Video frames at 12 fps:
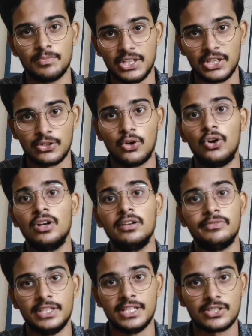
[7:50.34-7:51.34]
something
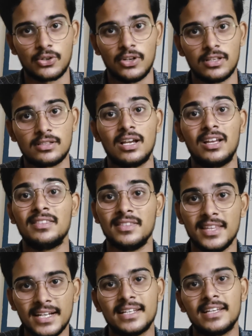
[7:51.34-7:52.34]
wrong with these colleges, and
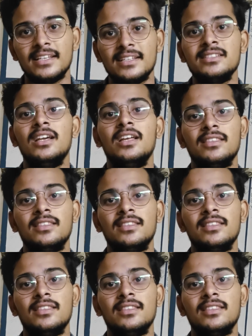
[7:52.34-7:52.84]
that is